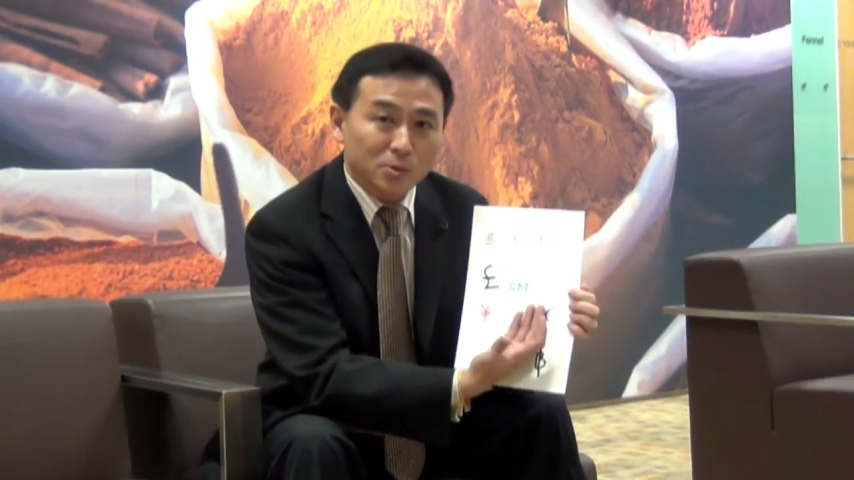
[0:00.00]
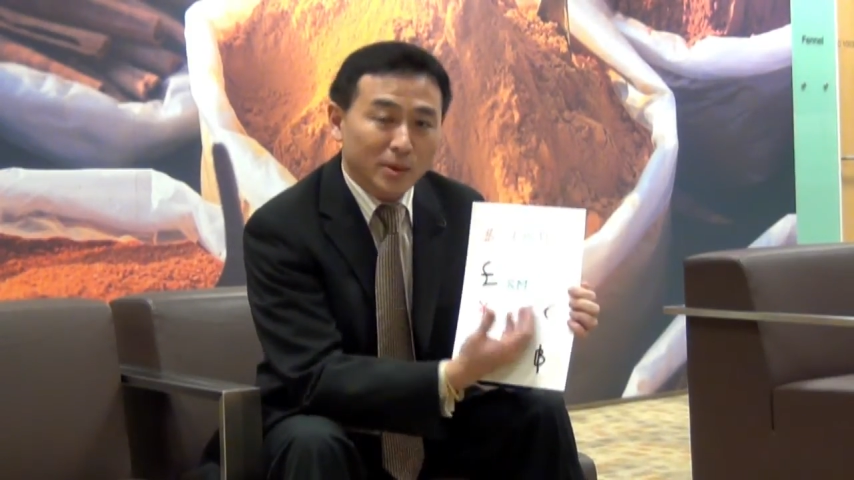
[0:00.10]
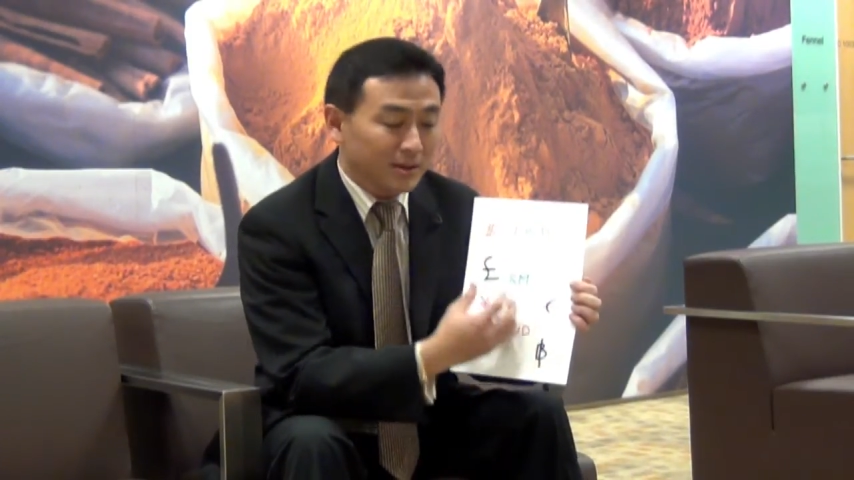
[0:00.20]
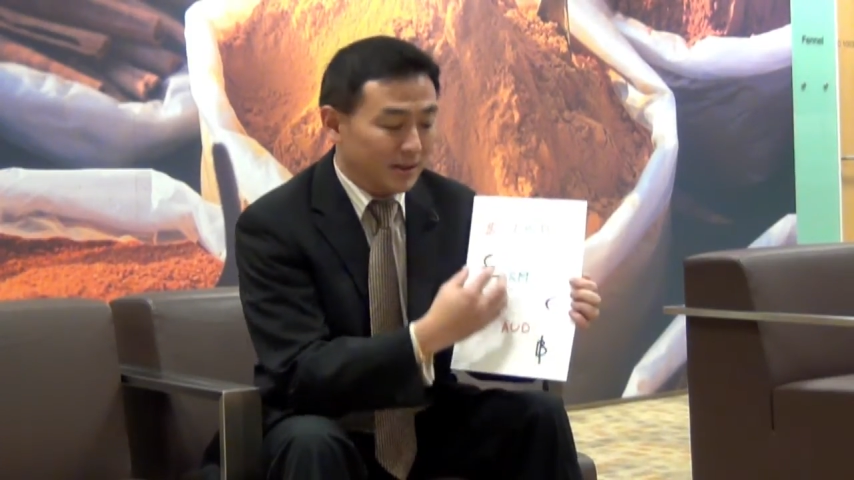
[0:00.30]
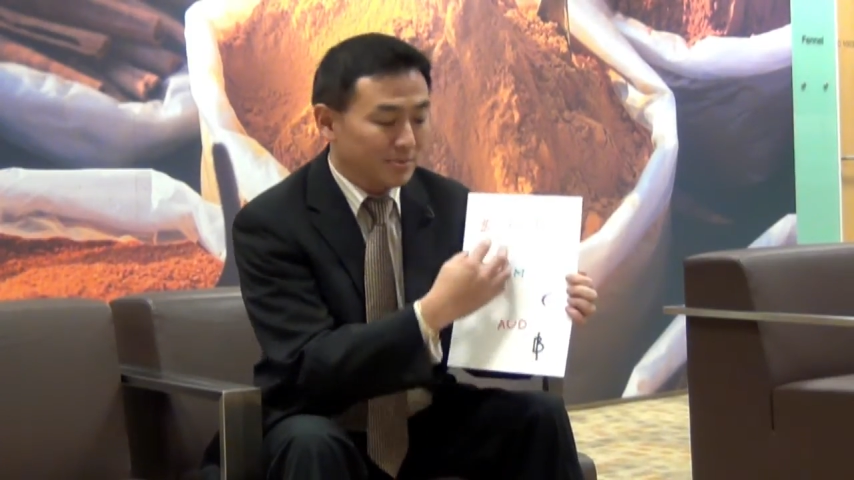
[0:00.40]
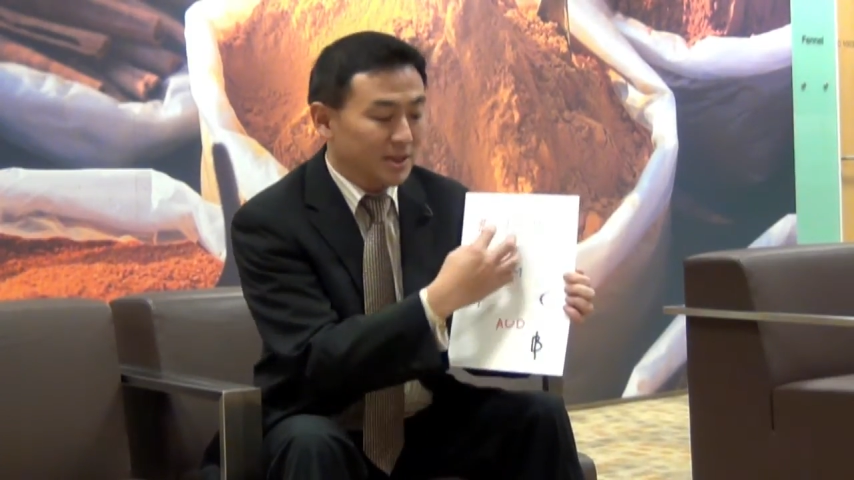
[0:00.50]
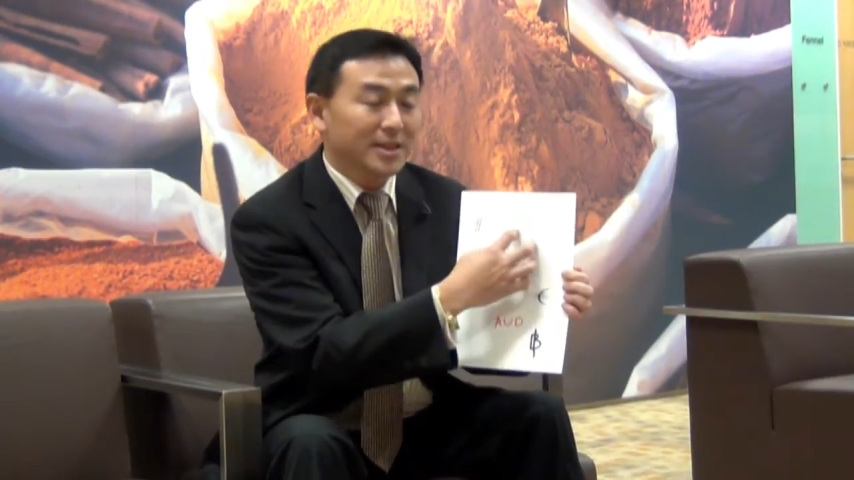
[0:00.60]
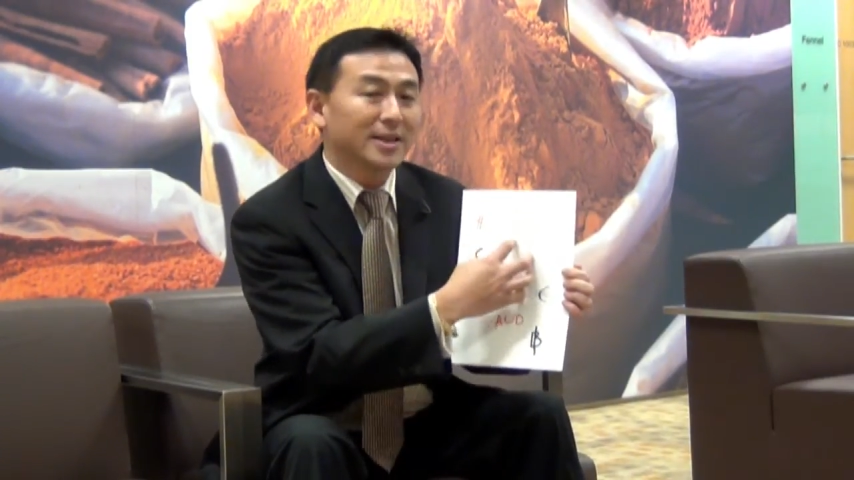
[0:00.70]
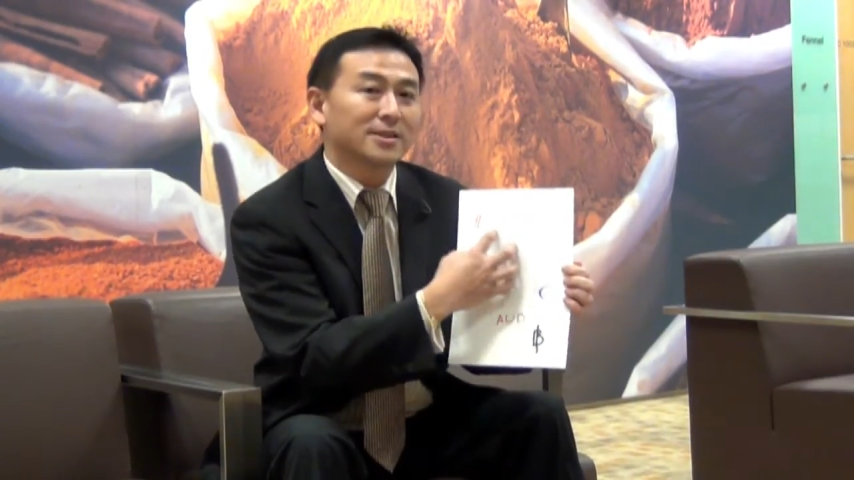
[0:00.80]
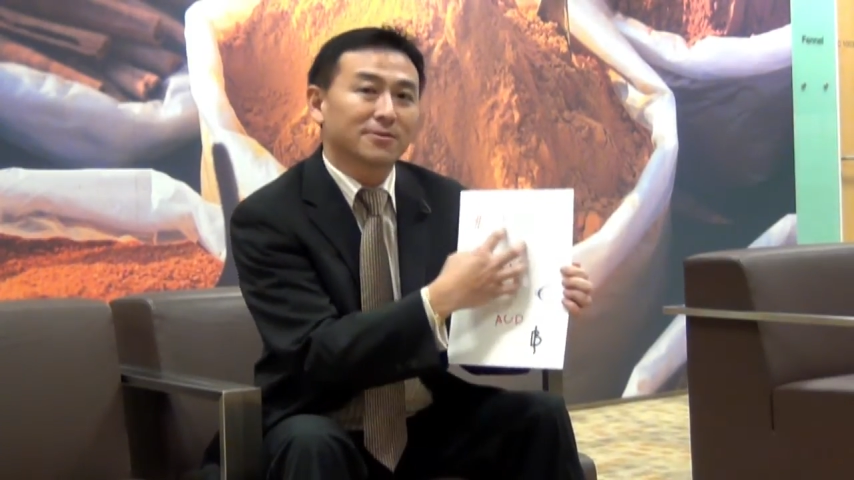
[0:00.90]
as well, I'm
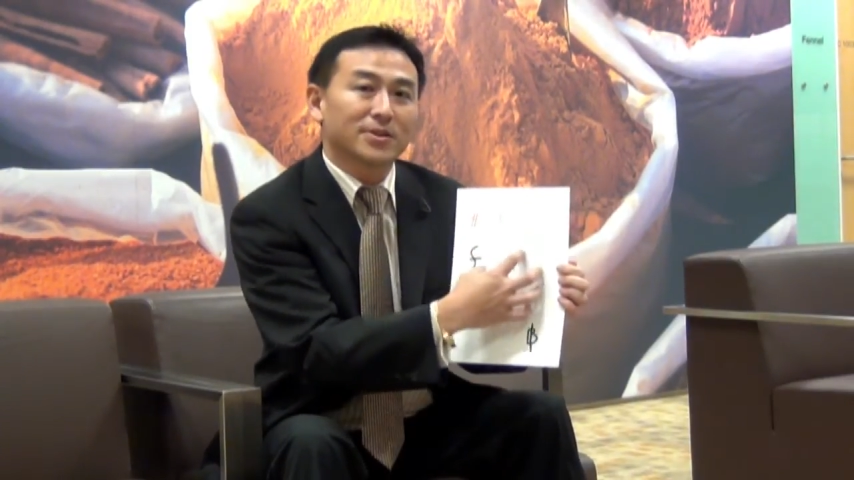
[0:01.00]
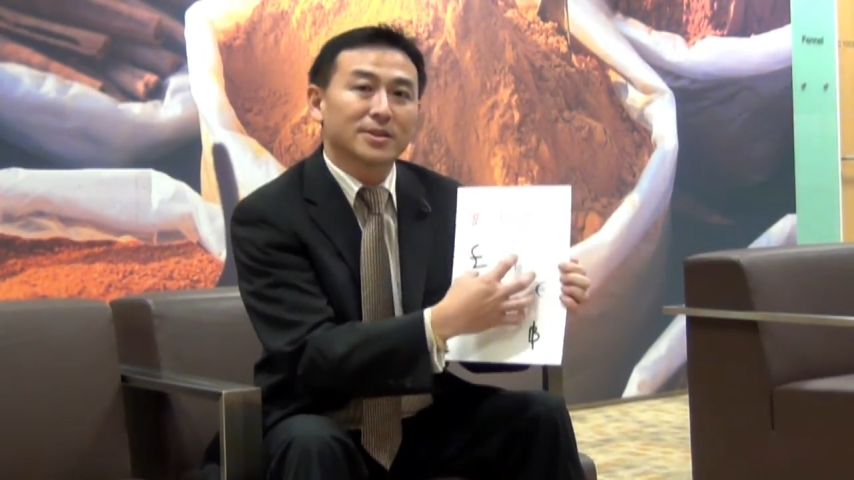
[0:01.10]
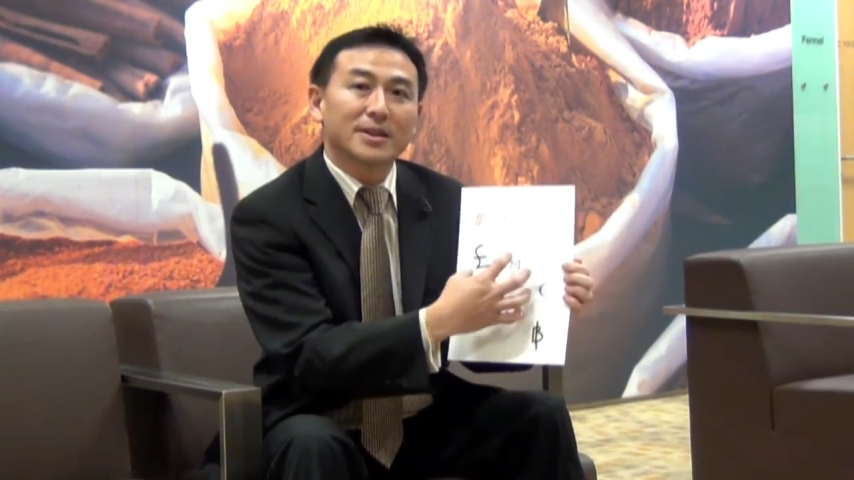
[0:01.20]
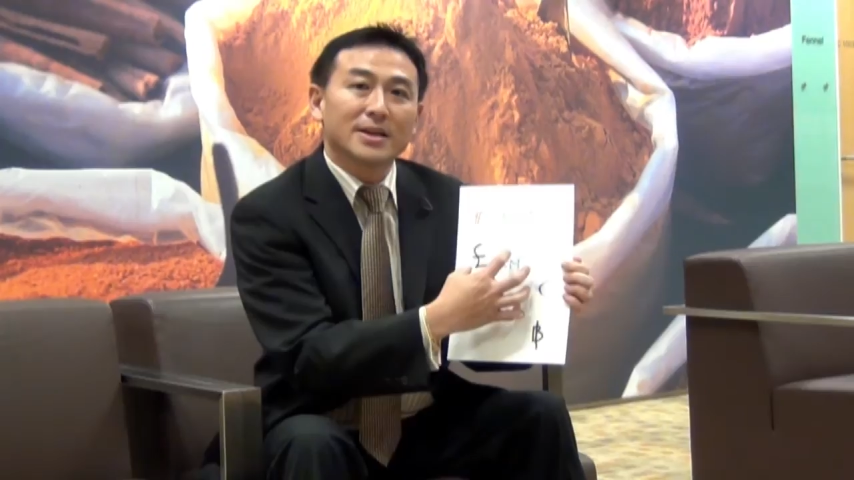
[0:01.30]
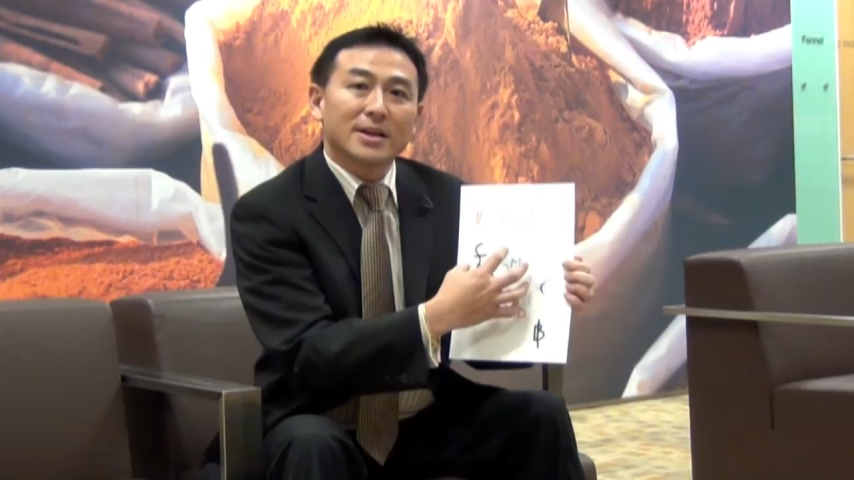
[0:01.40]
earning different